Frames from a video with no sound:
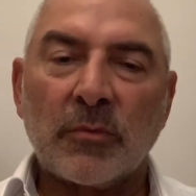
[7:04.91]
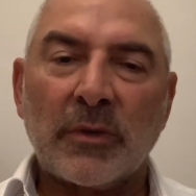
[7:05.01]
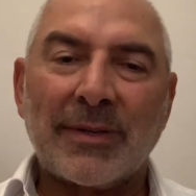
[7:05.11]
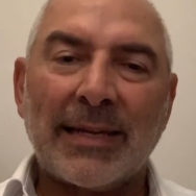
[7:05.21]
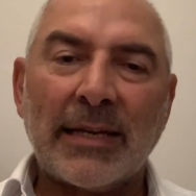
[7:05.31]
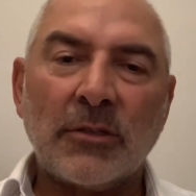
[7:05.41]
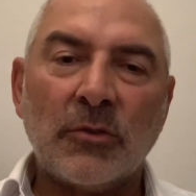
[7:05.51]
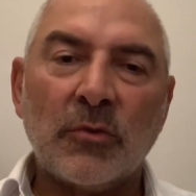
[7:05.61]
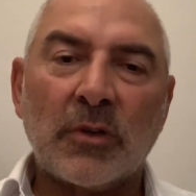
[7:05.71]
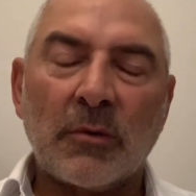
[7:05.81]
What I'd like to
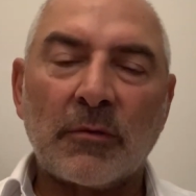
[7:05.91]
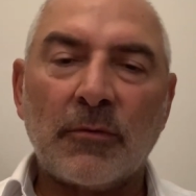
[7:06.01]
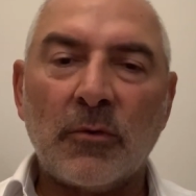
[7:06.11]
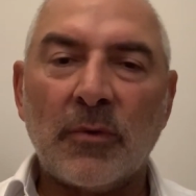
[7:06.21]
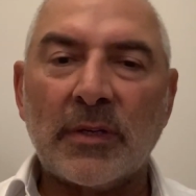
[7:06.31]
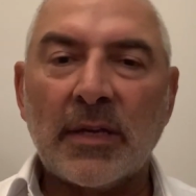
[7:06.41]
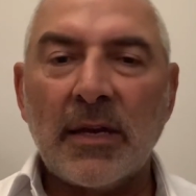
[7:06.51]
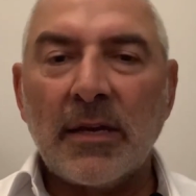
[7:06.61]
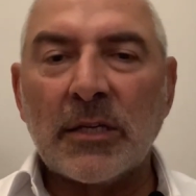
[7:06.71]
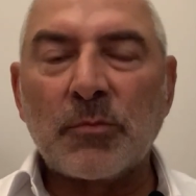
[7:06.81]
do going forward
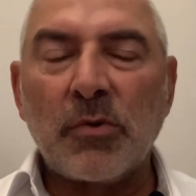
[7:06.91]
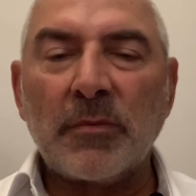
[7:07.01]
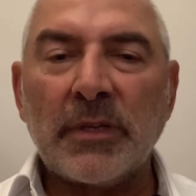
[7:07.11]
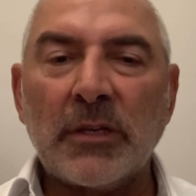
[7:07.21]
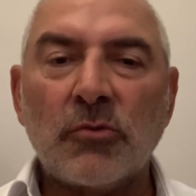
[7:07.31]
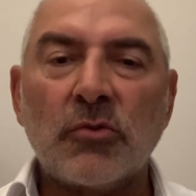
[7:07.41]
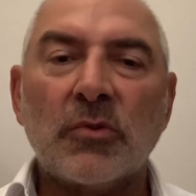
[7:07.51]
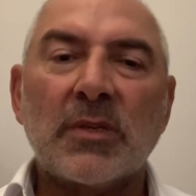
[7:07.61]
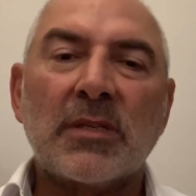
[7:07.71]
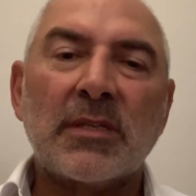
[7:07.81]
is probably
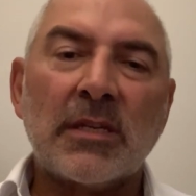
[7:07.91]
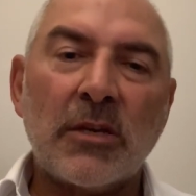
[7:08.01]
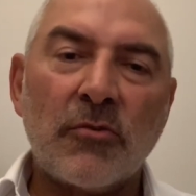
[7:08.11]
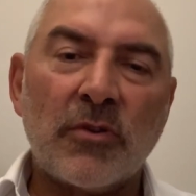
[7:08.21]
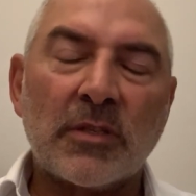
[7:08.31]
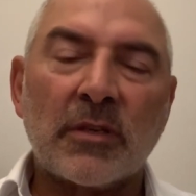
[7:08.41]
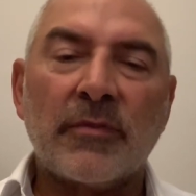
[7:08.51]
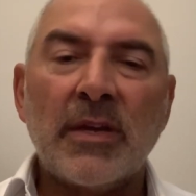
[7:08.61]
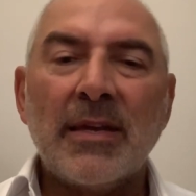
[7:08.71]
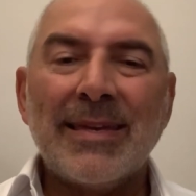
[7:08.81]
introduce a series of
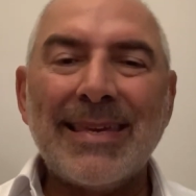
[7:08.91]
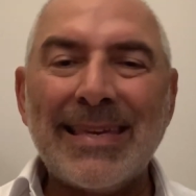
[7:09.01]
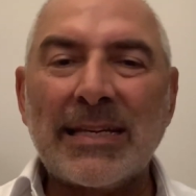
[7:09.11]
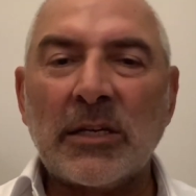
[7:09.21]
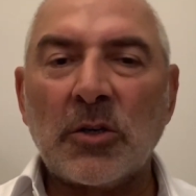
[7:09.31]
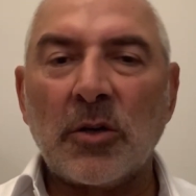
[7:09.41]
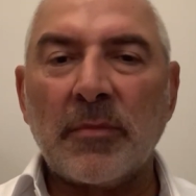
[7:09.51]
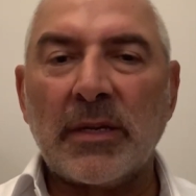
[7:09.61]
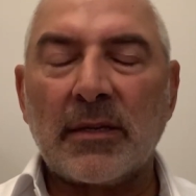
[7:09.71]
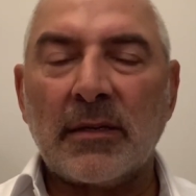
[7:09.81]

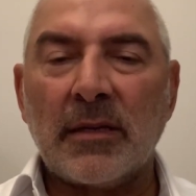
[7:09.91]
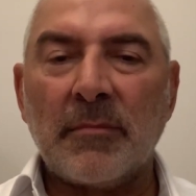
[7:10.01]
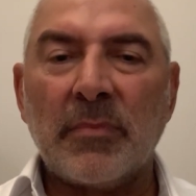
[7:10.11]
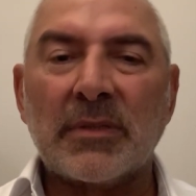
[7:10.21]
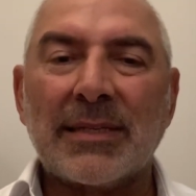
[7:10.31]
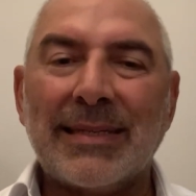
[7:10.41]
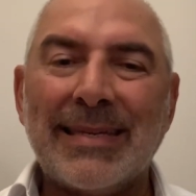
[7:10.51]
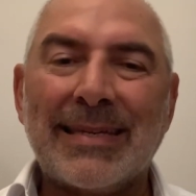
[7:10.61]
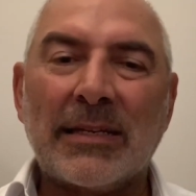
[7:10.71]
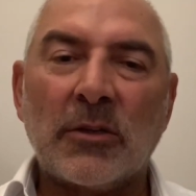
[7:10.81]
economic numbers and
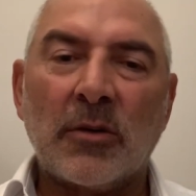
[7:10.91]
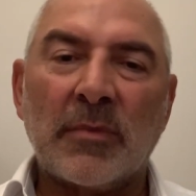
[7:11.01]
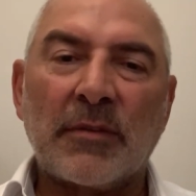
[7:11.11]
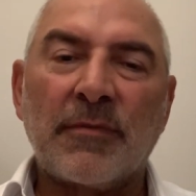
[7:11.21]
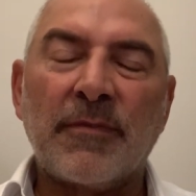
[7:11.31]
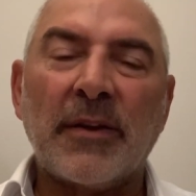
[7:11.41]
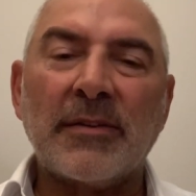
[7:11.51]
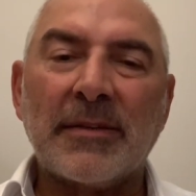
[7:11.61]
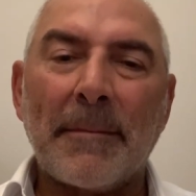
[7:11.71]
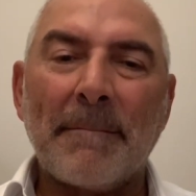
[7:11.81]
economic
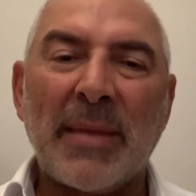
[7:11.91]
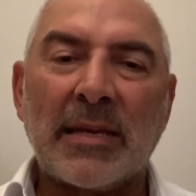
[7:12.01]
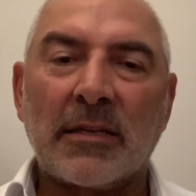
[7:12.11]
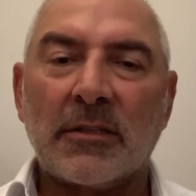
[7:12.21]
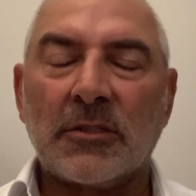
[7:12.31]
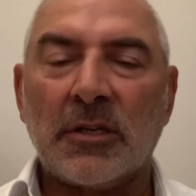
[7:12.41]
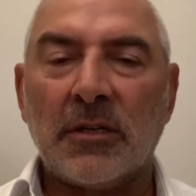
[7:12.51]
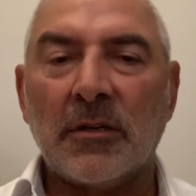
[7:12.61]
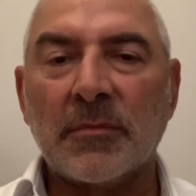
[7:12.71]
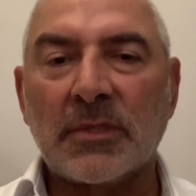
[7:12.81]
fundamental
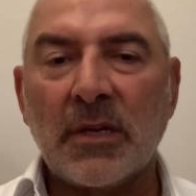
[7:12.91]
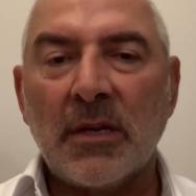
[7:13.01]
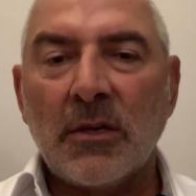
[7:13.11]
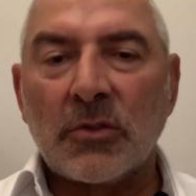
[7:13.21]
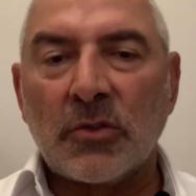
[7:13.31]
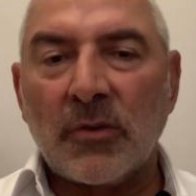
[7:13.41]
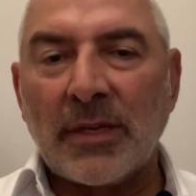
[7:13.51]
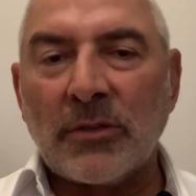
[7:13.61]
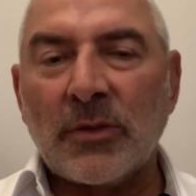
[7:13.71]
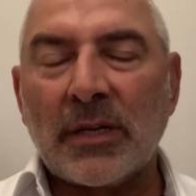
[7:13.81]
terms so
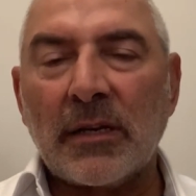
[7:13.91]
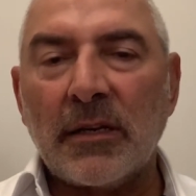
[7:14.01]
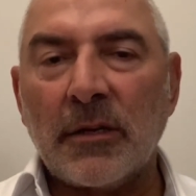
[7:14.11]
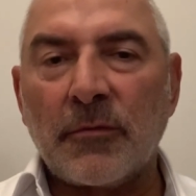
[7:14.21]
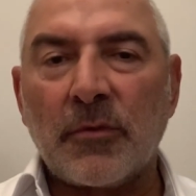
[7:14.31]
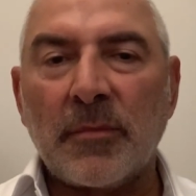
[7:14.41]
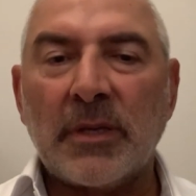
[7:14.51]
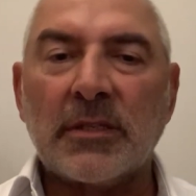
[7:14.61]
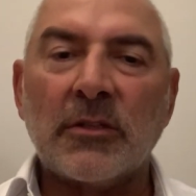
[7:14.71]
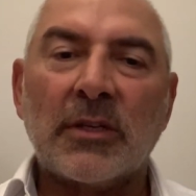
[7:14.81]
that you can learn from
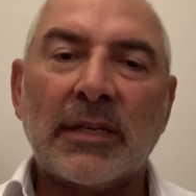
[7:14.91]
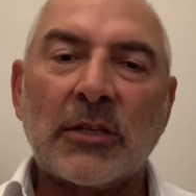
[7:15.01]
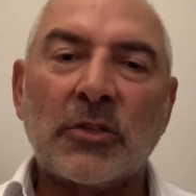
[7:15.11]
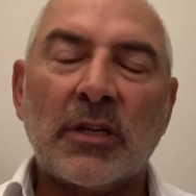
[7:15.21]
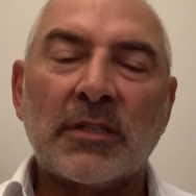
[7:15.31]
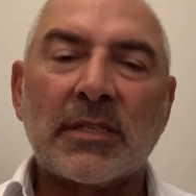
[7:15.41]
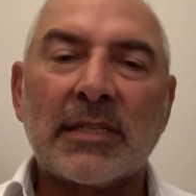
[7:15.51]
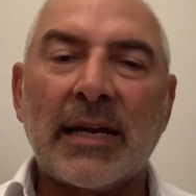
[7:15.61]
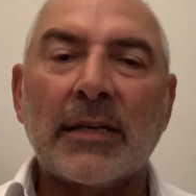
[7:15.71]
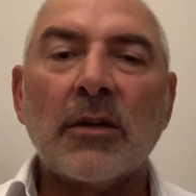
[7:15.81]
it and you can actually
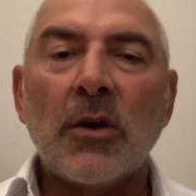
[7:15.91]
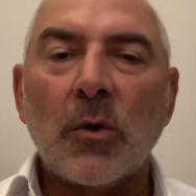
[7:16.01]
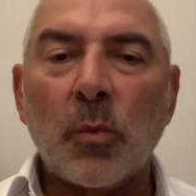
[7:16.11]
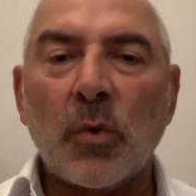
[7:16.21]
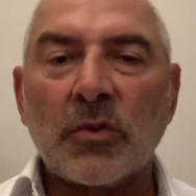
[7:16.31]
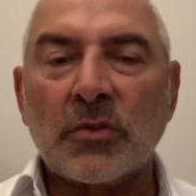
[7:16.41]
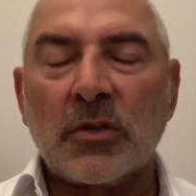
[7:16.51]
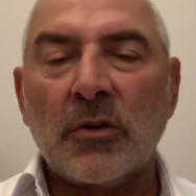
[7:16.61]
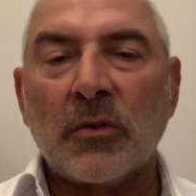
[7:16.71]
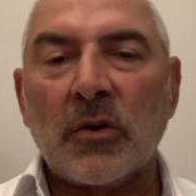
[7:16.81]
understand what is
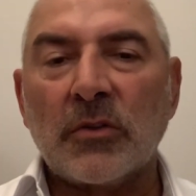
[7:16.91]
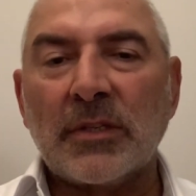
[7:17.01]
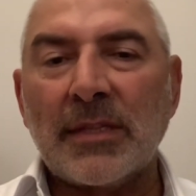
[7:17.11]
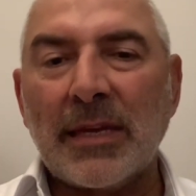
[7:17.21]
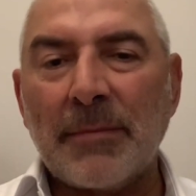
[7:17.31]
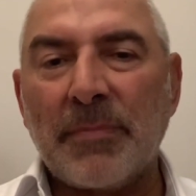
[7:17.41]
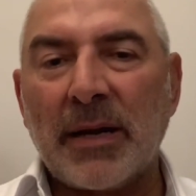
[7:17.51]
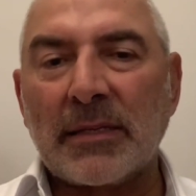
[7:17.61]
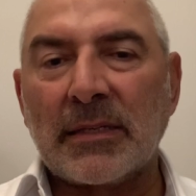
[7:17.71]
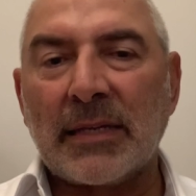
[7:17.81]
going on and the
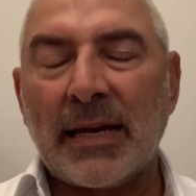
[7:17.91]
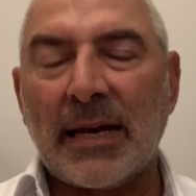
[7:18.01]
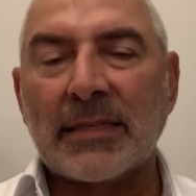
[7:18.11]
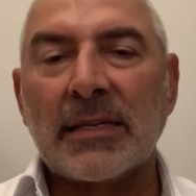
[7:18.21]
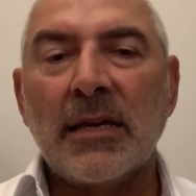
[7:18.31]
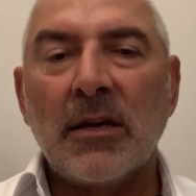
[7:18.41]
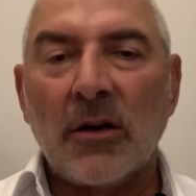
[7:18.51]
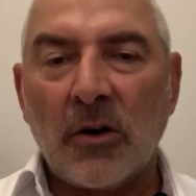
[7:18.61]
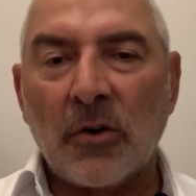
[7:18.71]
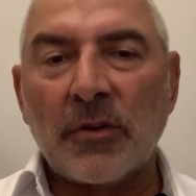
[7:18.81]
impact it has
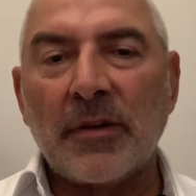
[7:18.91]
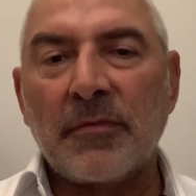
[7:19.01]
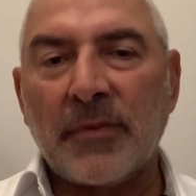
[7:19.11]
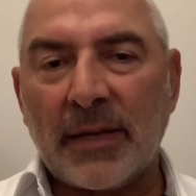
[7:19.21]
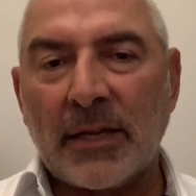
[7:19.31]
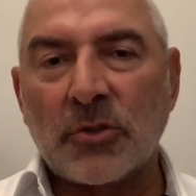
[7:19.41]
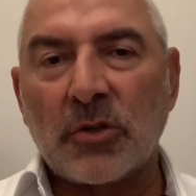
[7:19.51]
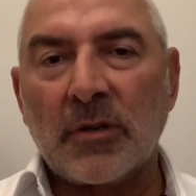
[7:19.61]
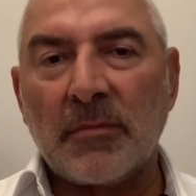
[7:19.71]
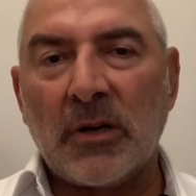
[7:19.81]
on
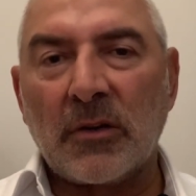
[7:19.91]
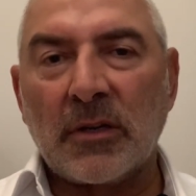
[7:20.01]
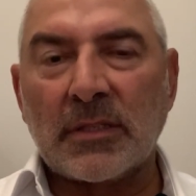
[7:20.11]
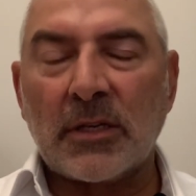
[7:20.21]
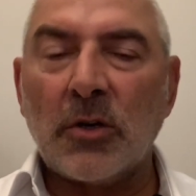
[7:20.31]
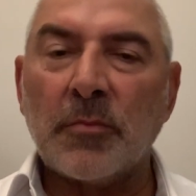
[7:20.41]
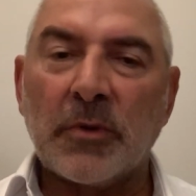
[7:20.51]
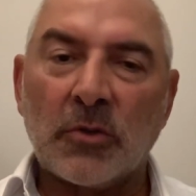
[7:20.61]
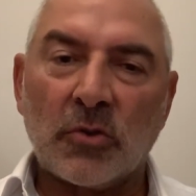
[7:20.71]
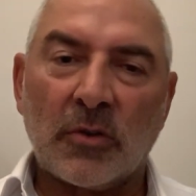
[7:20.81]
financial markets. I hope you
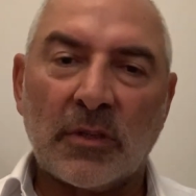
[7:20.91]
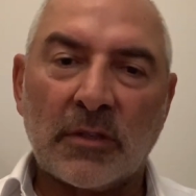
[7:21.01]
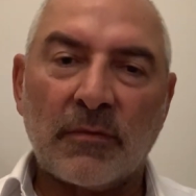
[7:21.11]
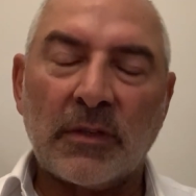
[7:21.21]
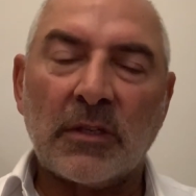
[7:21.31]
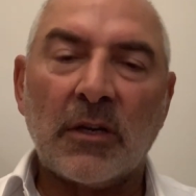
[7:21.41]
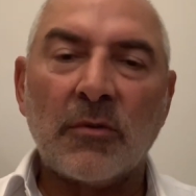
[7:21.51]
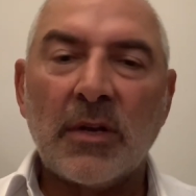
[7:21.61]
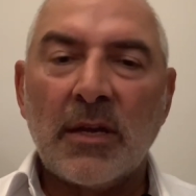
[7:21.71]
enjoyed this video.